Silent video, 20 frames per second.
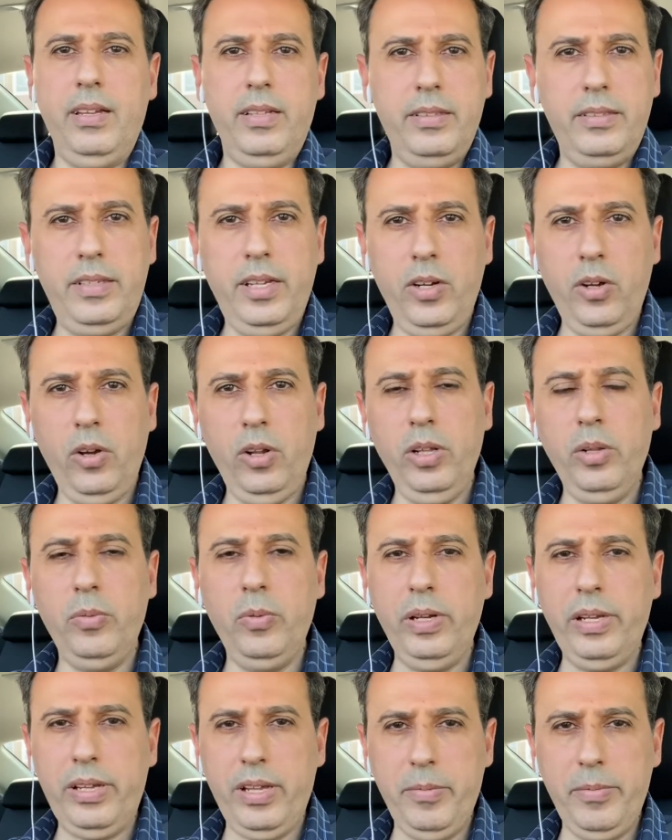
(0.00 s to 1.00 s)
Dear all,
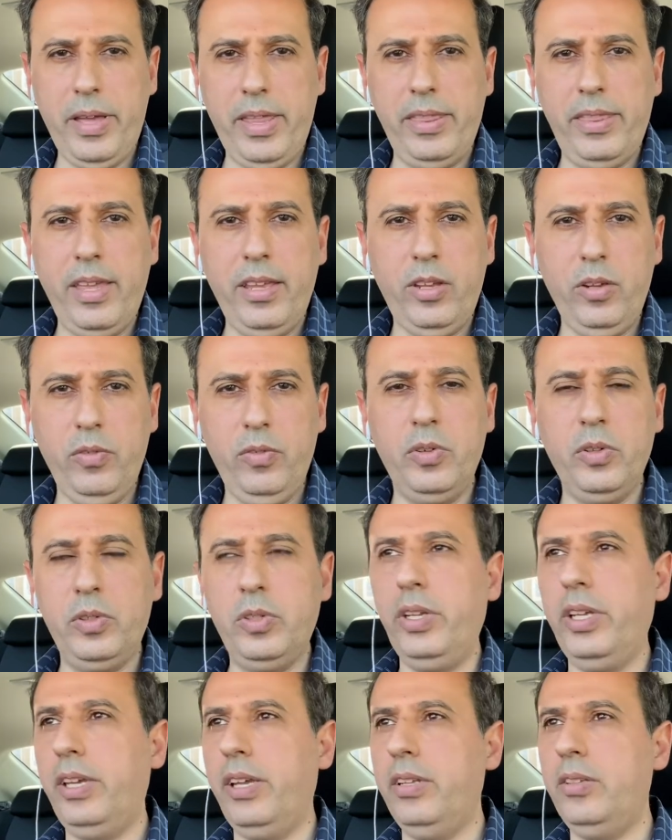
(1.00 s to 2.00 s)
welcome and thank you for
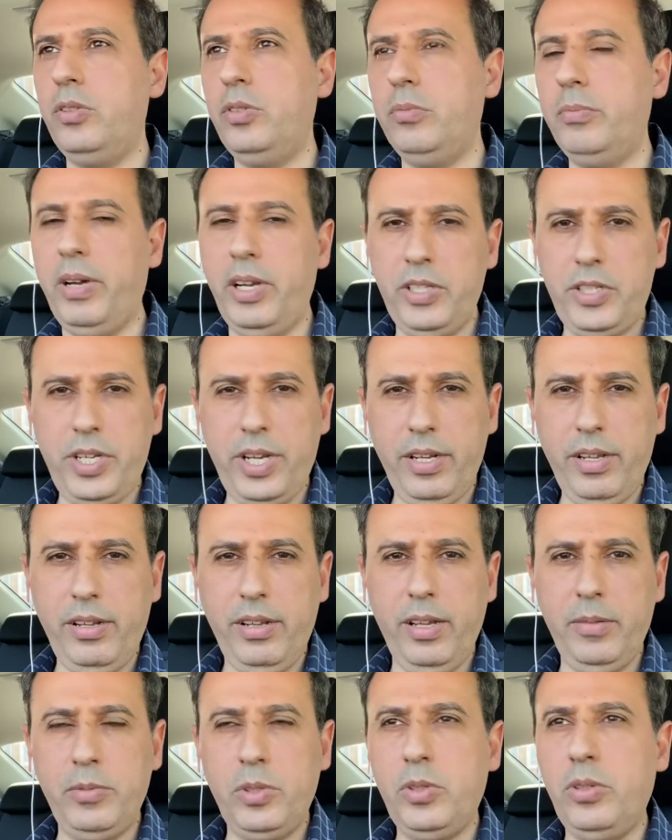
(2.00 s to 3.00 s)
tuning in to my
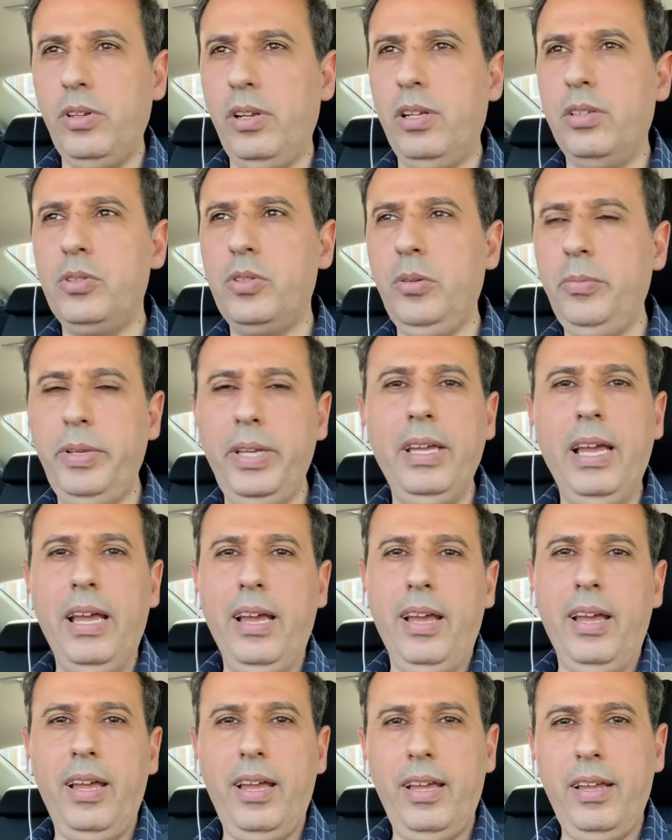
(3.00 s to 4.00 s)
channel. I'm Dr. Al-Zube
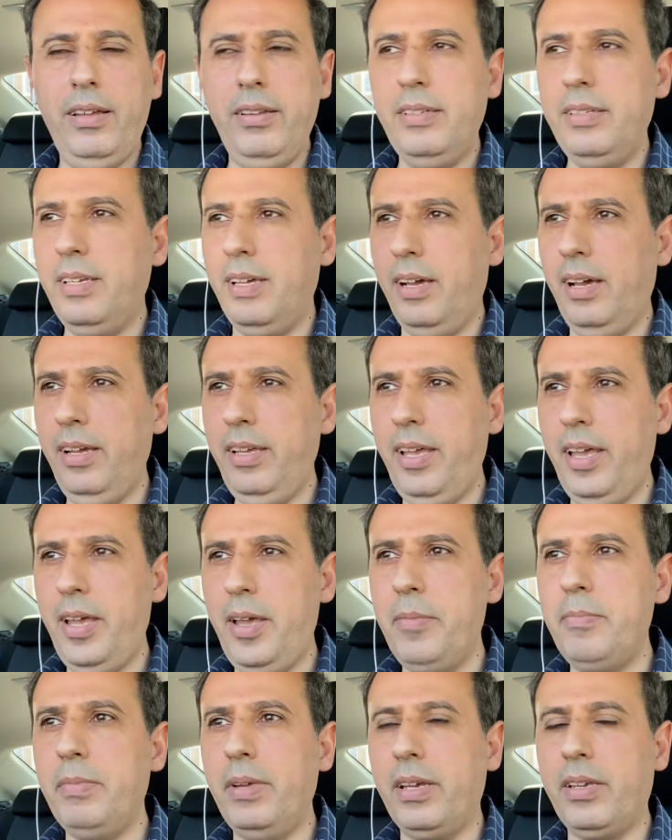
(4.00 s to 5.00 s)
and I
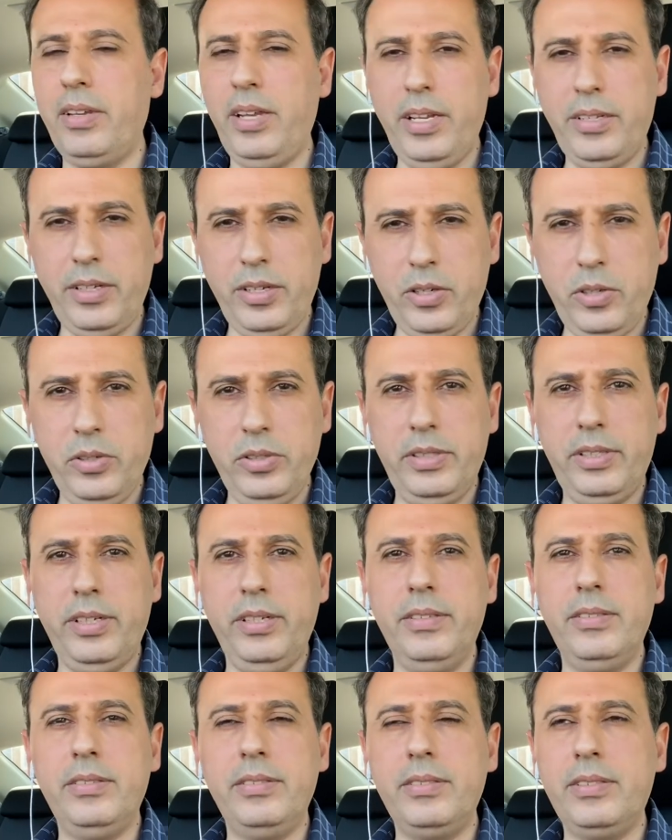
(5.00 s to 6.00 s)
am creating
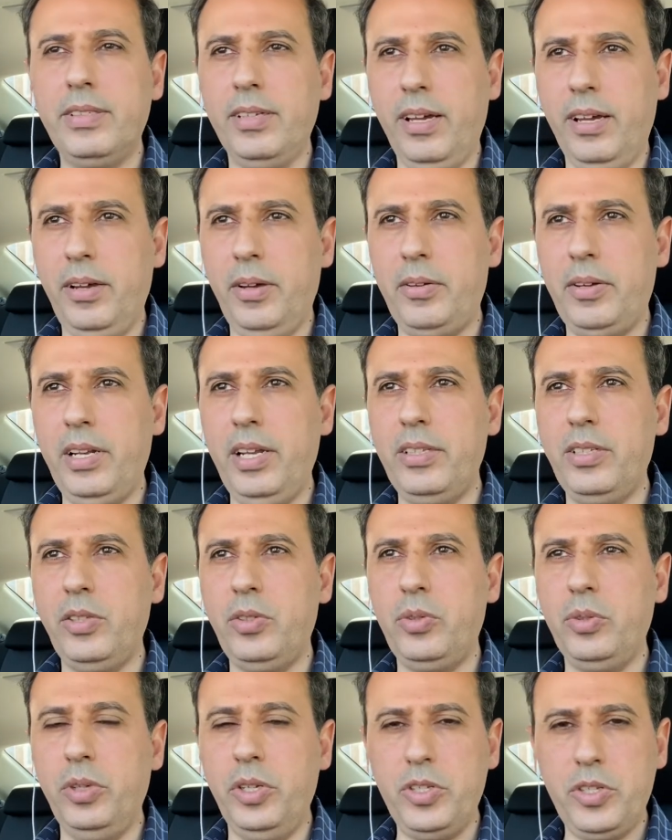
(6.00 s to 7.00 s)
content related
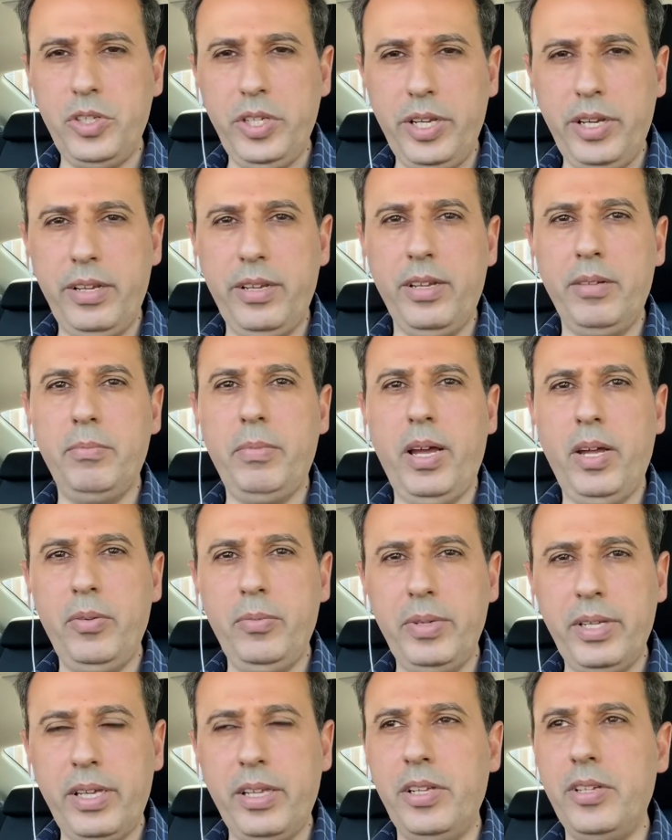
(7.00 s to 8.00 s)
to engineering and
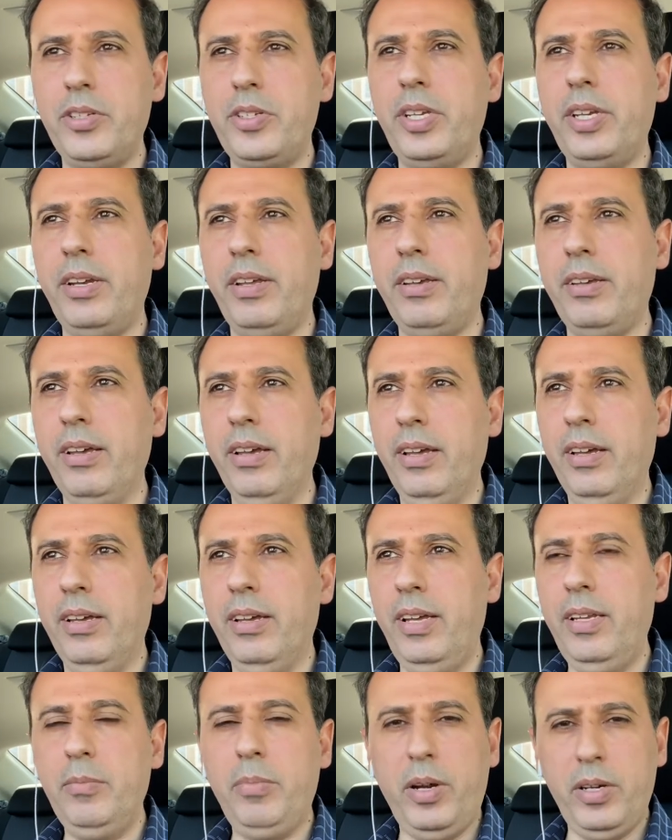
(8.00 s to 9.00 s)
biomedical engineering
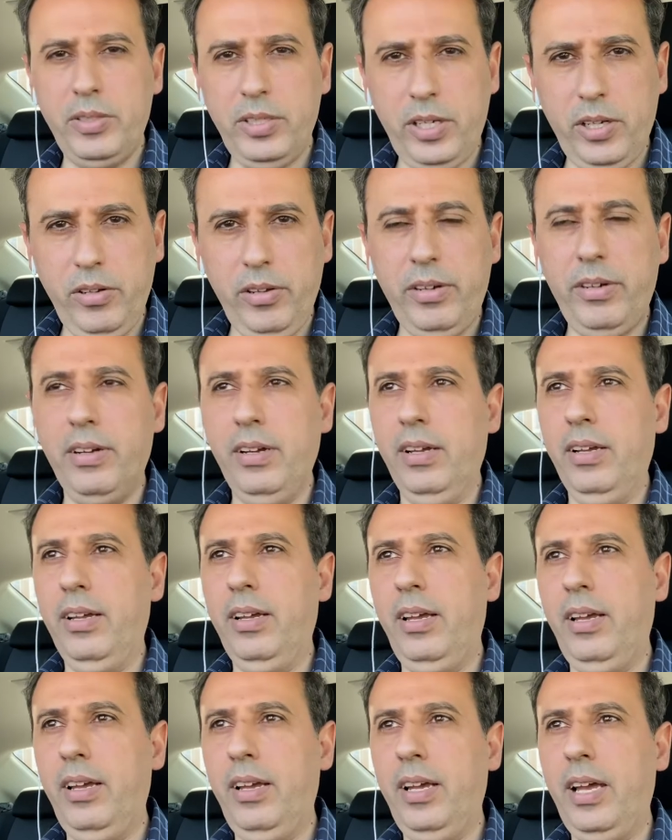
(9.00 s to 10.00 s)
in particular.
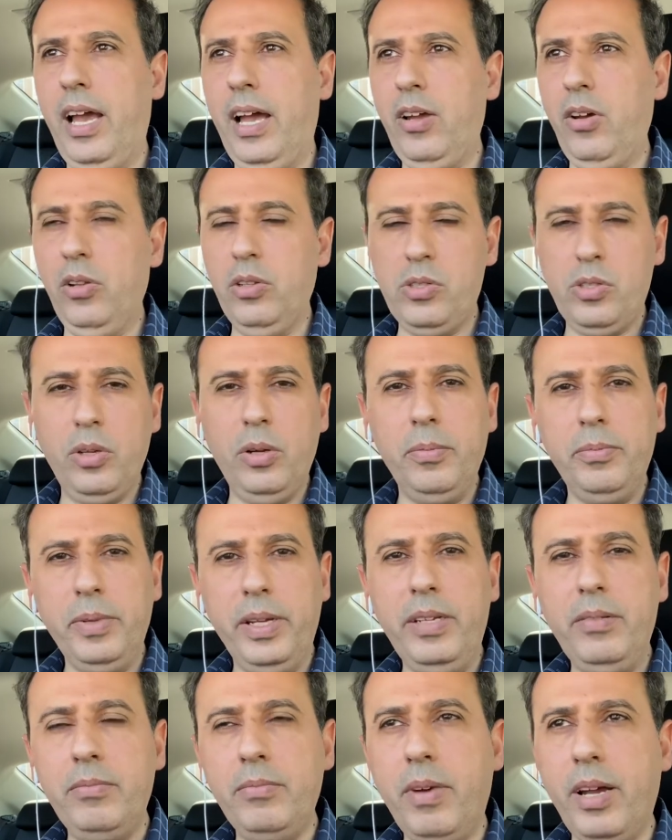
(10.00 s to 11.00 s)
I also,
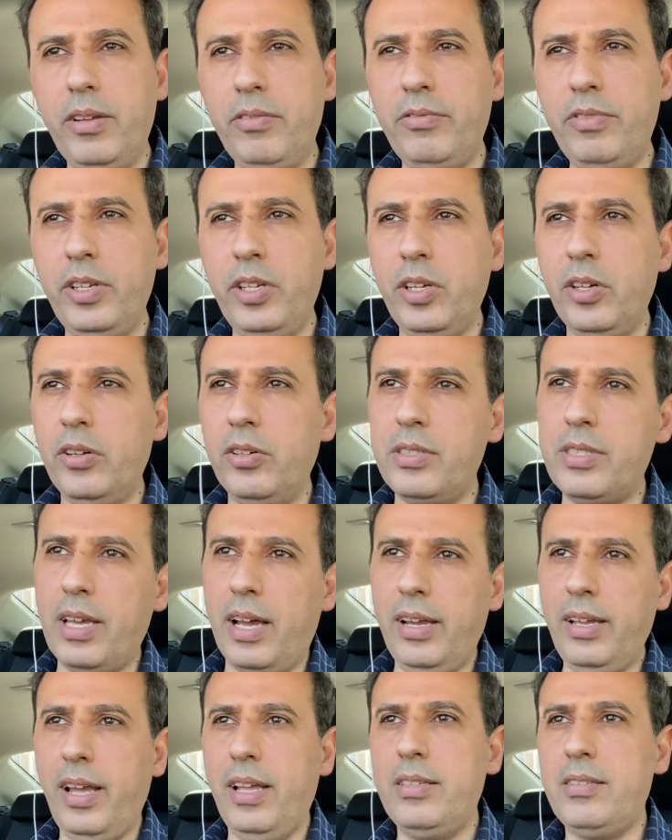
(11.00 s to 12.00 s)
in my videos,
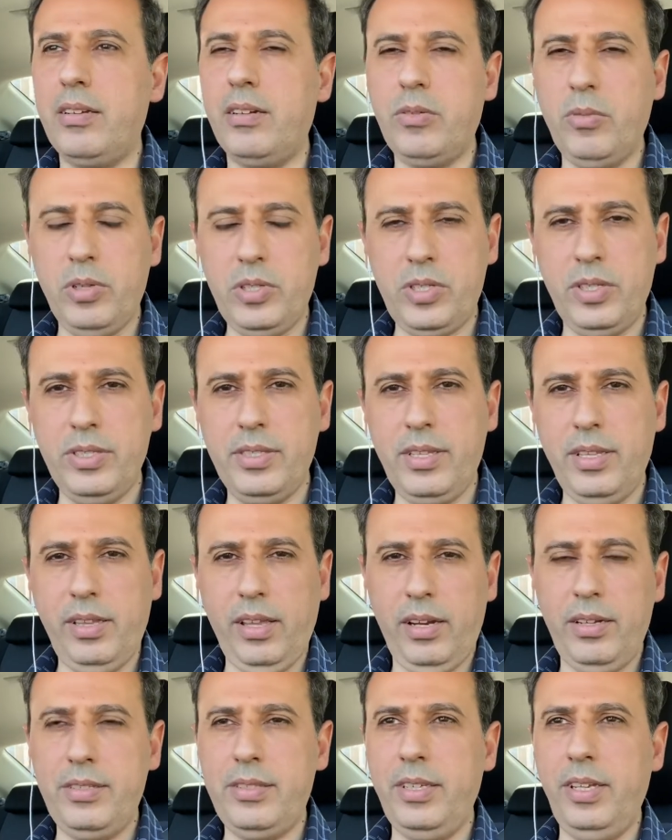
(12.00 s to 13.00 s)
I answer questions that
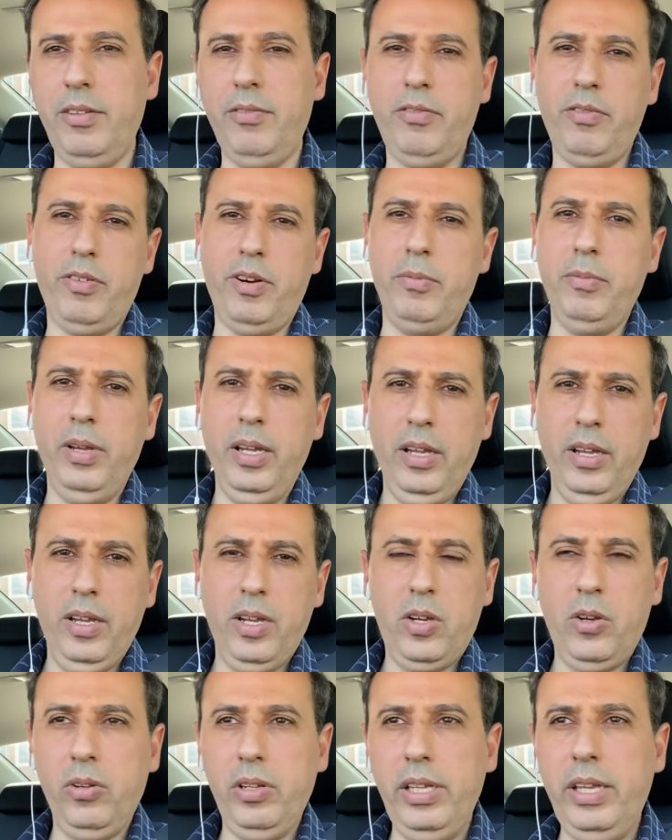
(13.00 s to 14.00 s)
I receive from
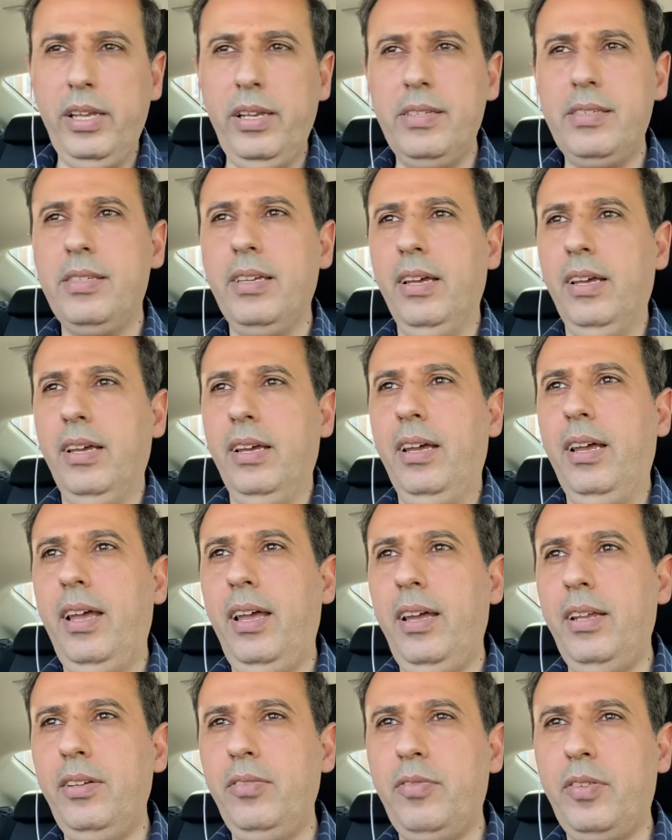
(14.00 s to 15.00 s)
colleagues
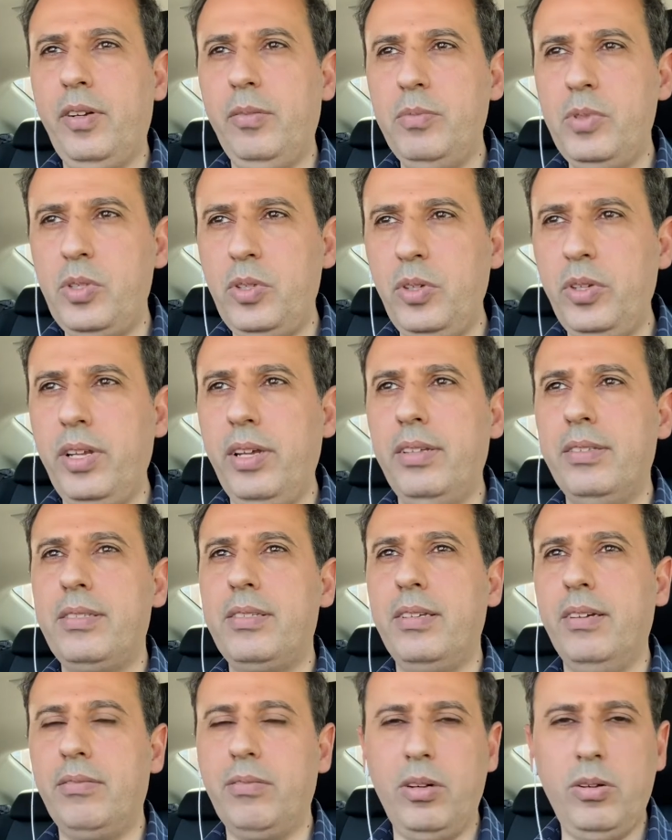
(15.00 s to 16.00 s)
and from
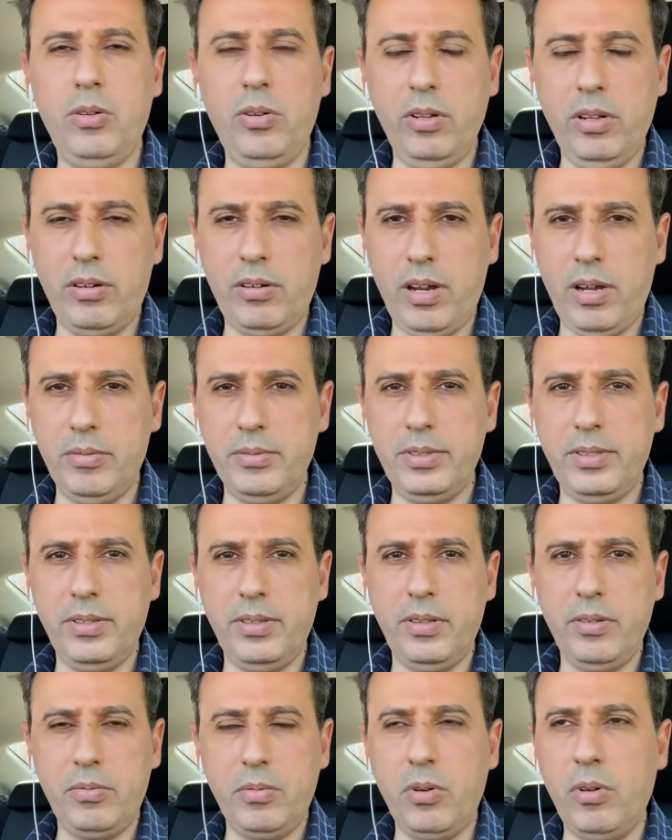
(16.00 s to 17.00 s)
students all around
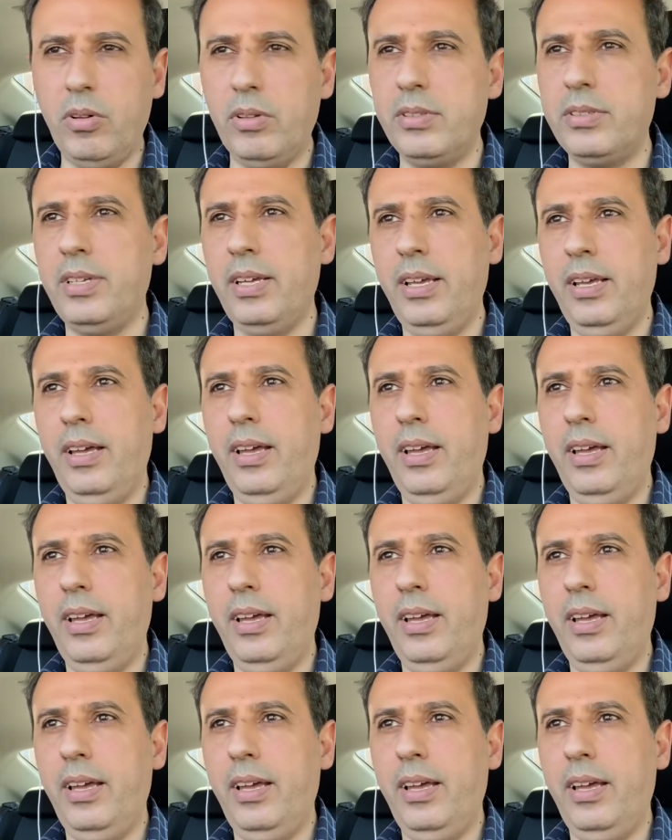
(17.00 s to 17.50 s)
the world.